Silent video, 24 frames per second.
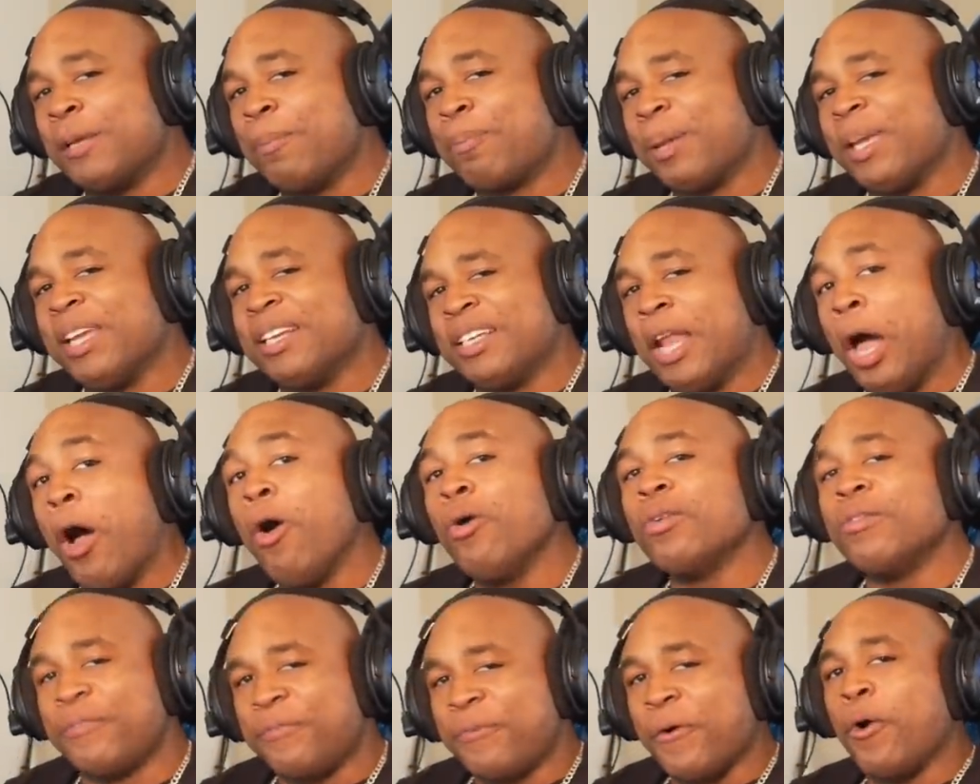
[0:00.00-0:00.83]
be
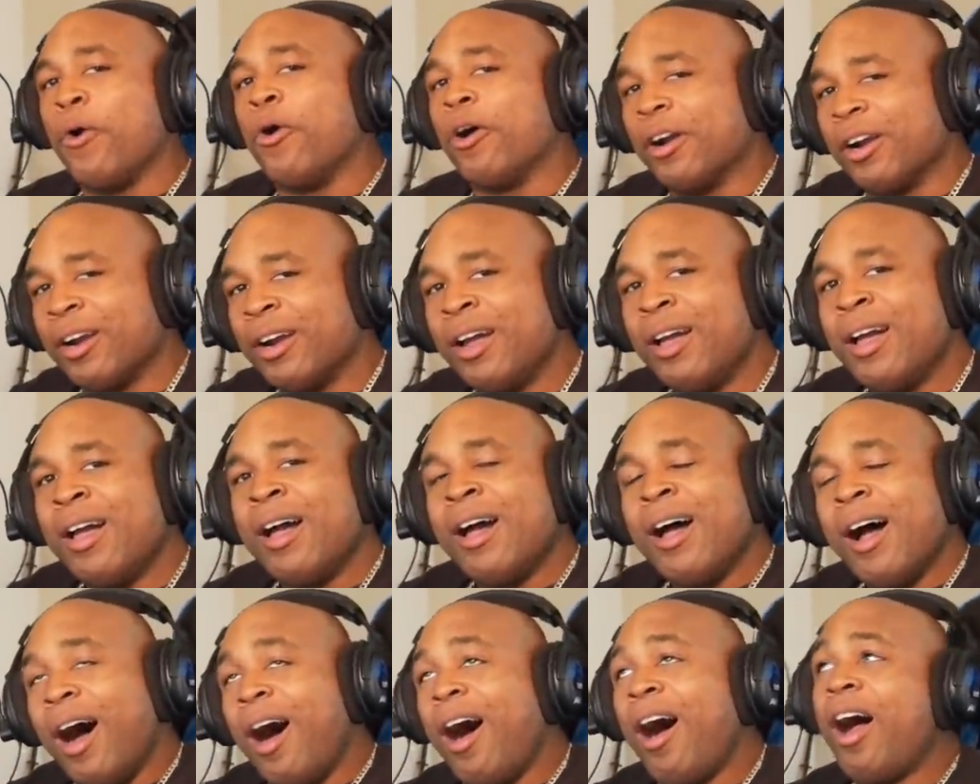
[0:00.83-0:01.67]
known for.
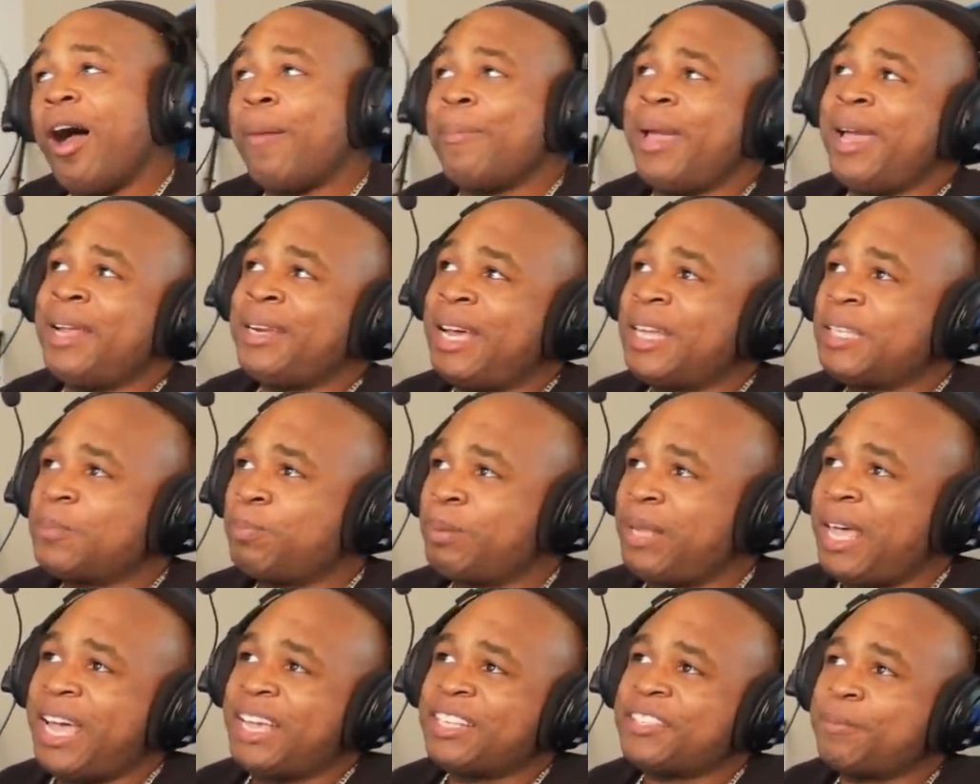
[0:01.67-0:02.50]
Oh man,
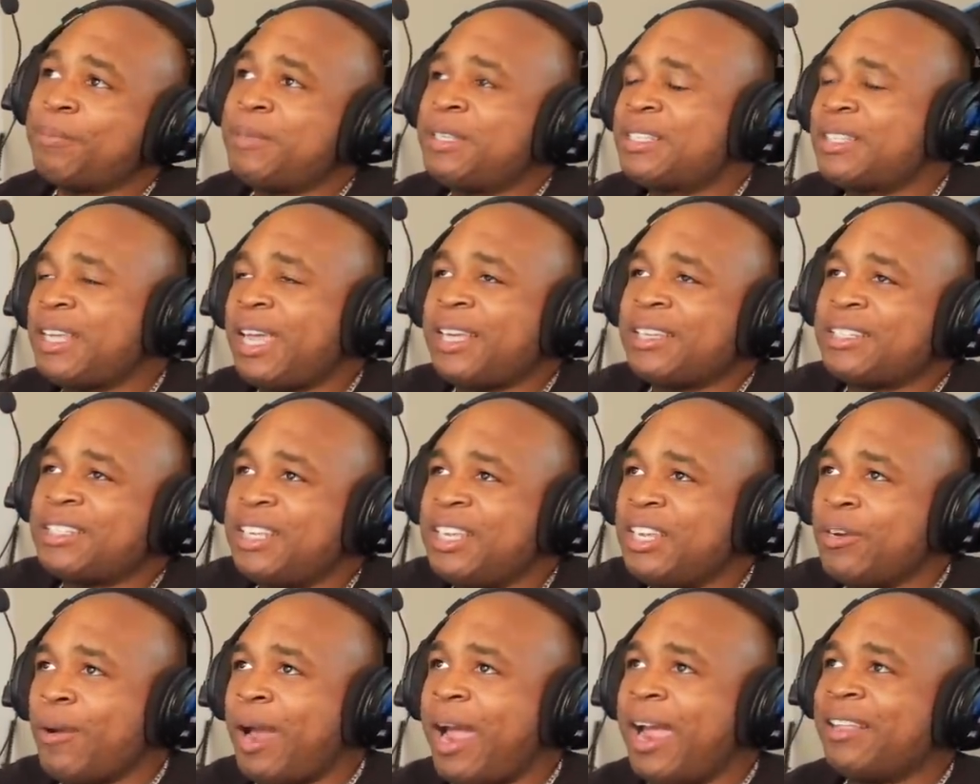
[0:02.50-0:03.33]
that's Blastphamous
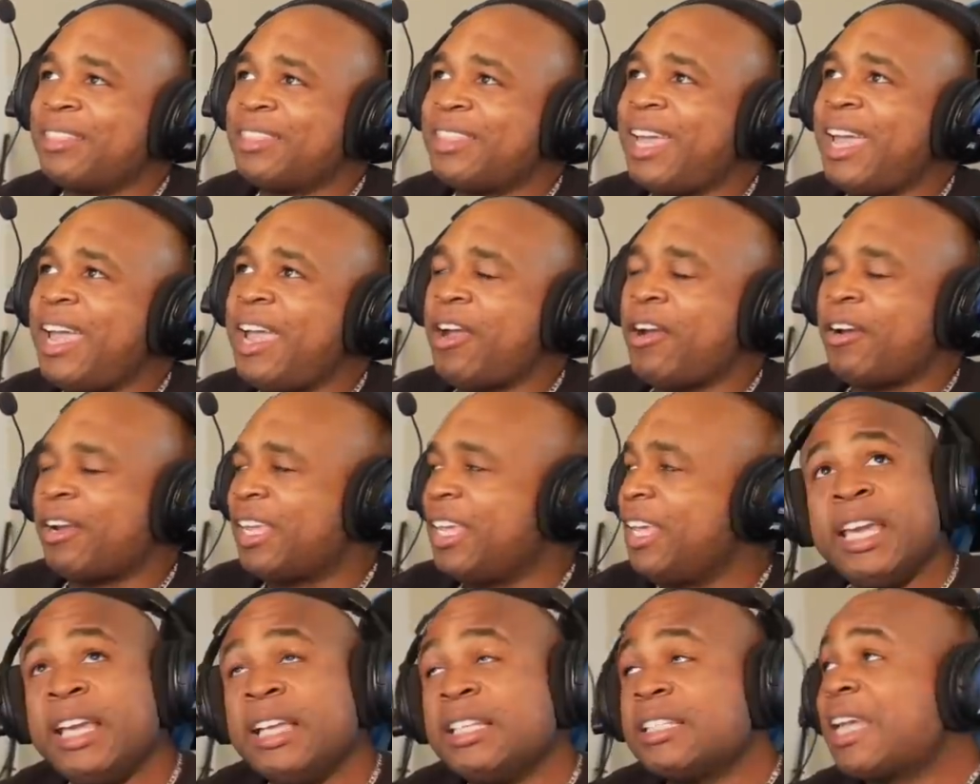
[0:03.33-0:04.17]
HD right
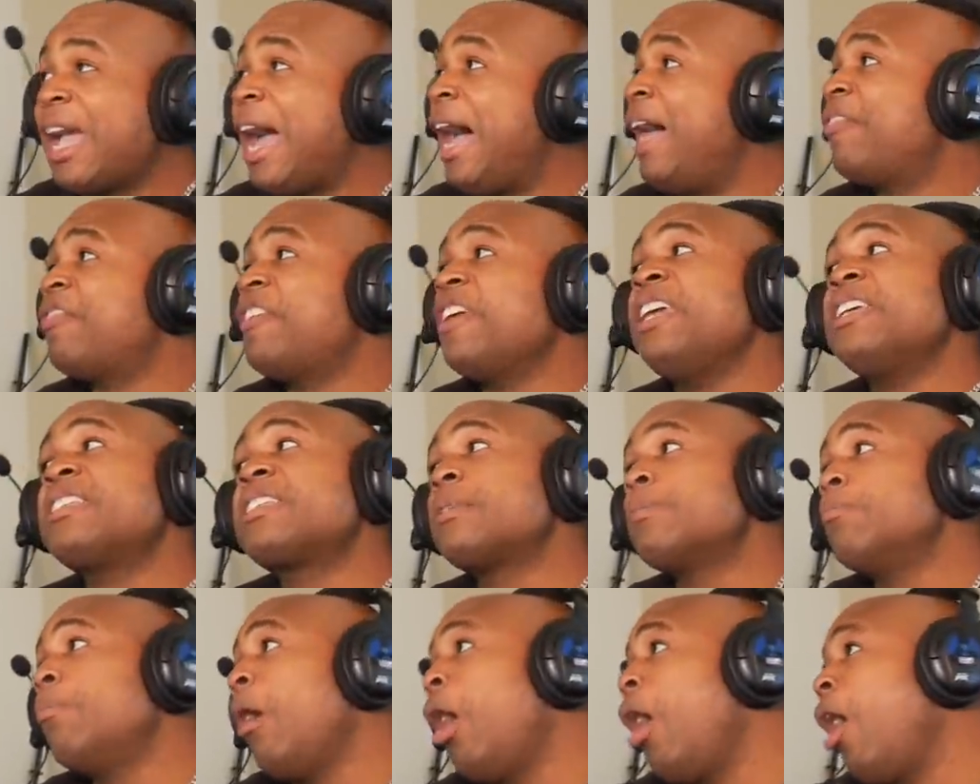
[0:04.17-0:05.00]
there. He's got
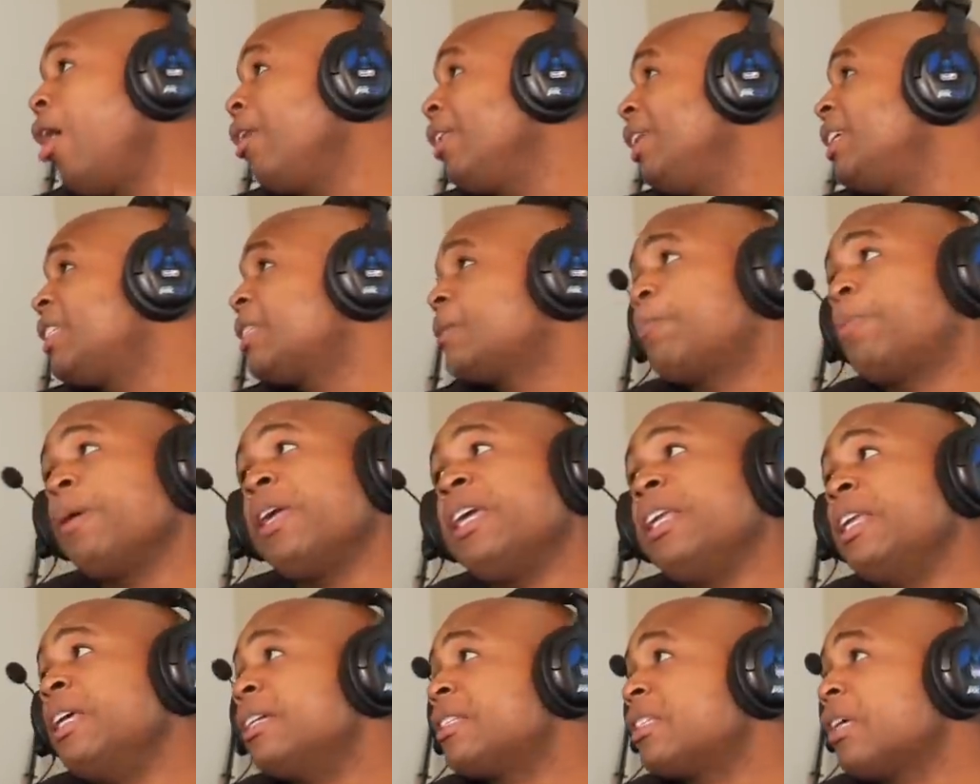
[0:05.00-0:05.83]
the smallest
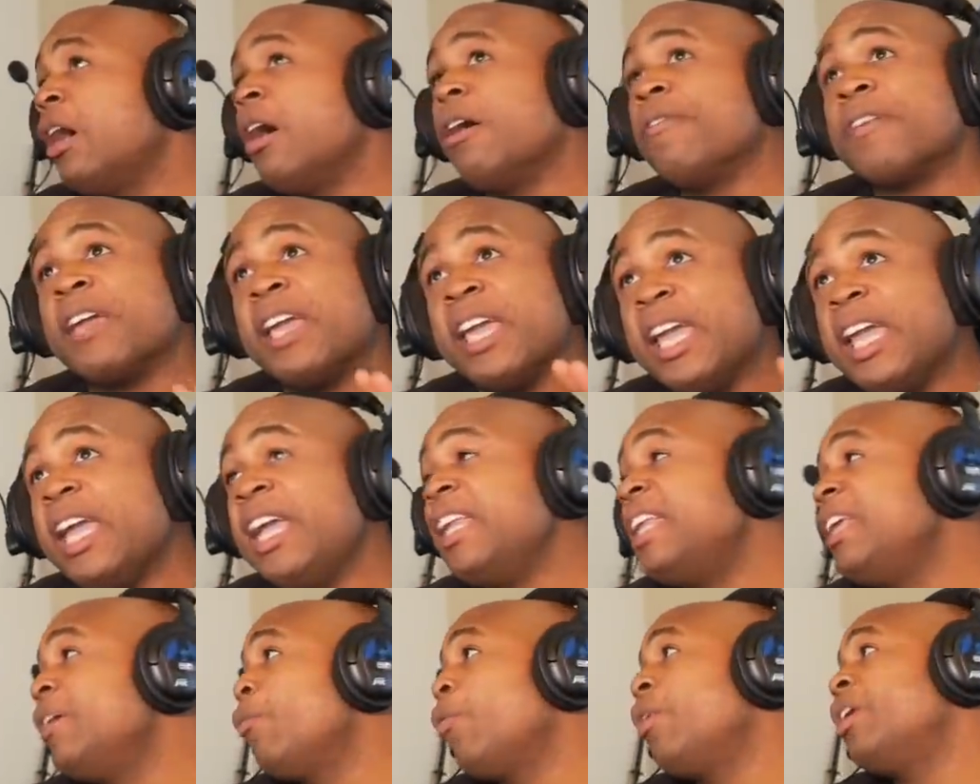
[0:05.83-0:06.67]
penis of
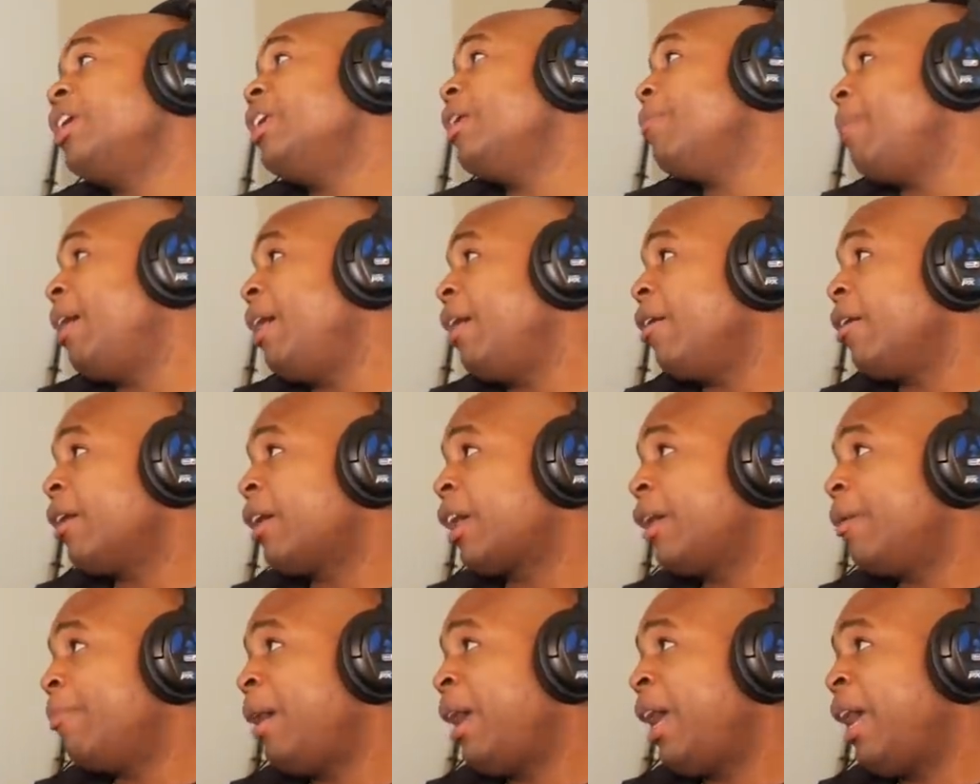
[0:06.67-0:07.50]
anyone in
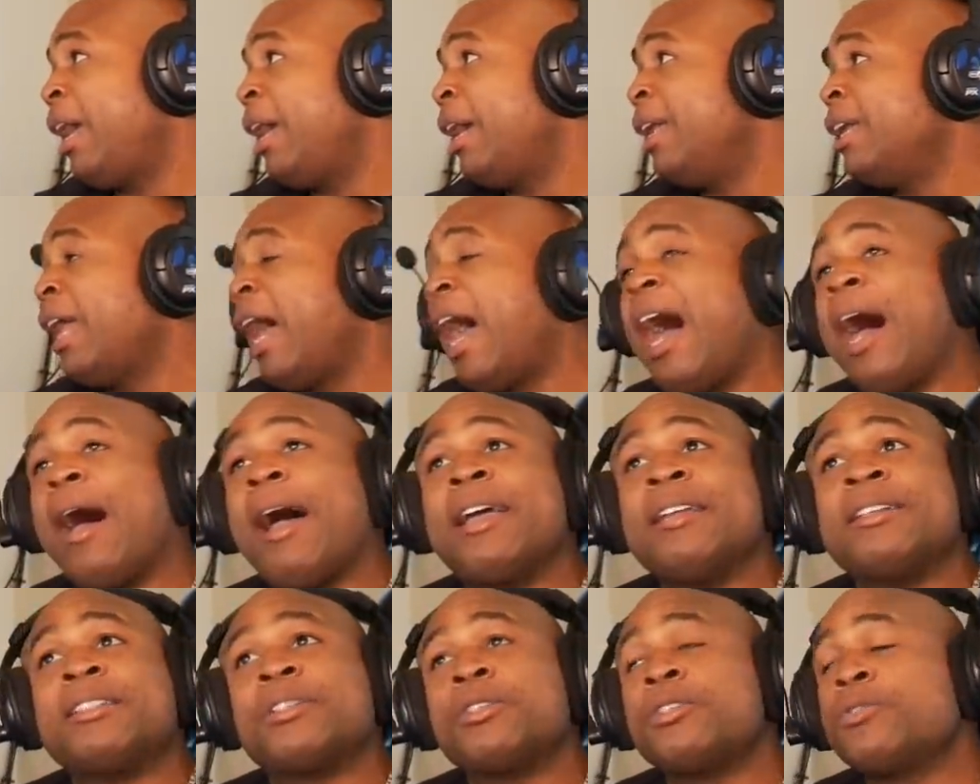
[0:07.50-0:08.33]
America, man.
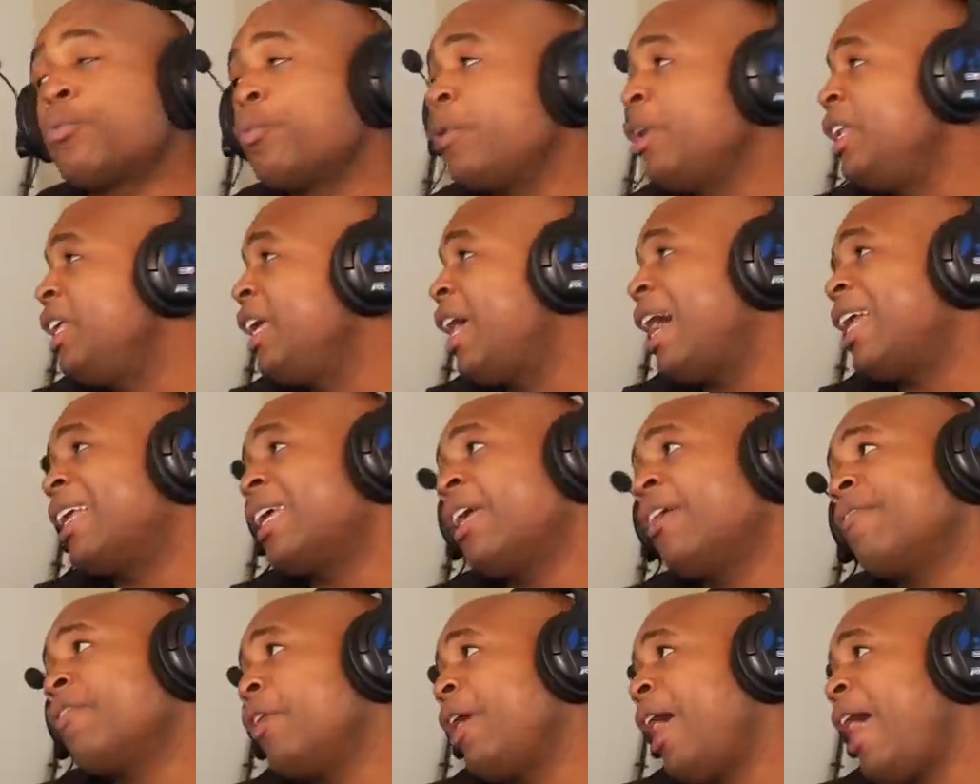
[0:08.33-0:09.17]
I just really
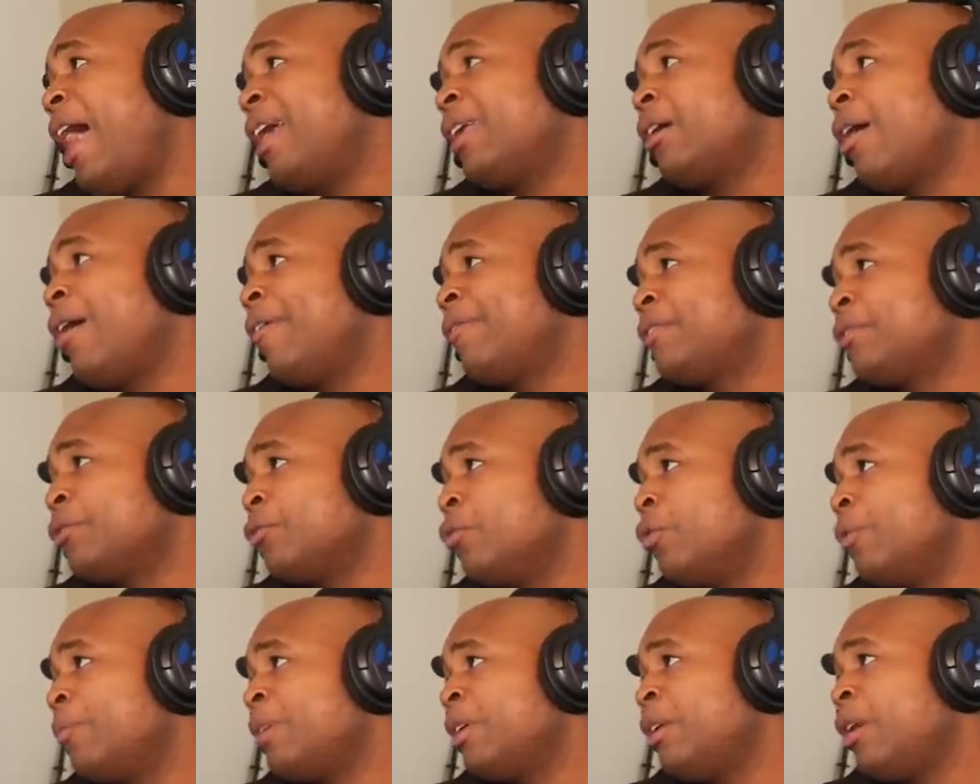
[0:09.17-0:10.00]
gotta give your hat off
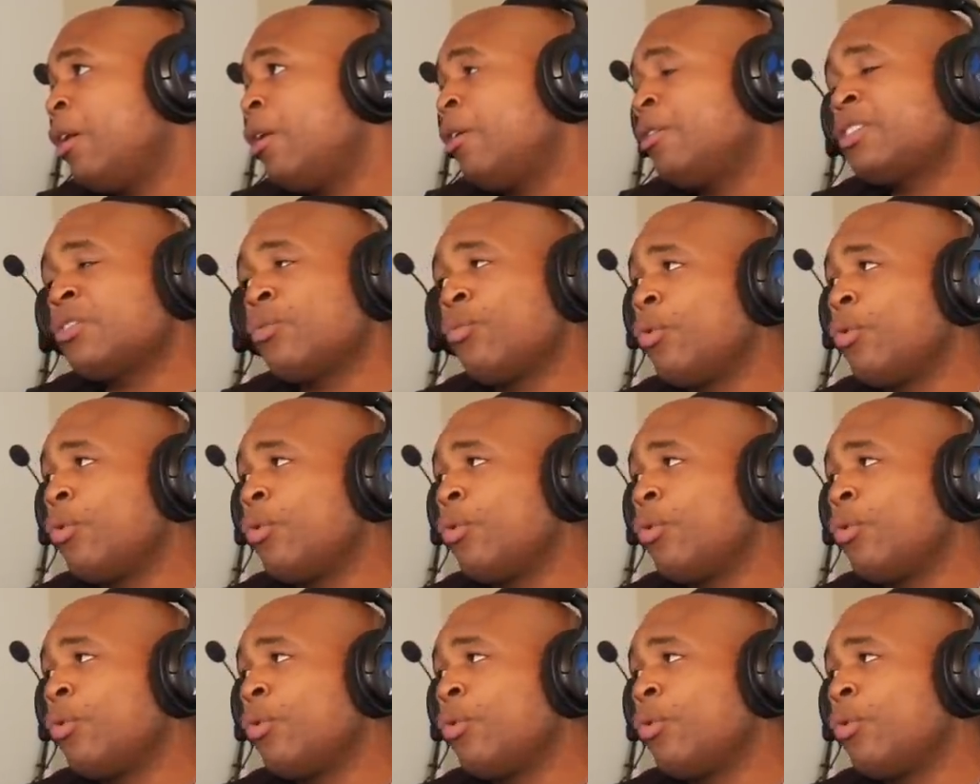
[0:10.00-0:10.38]
to him, you know?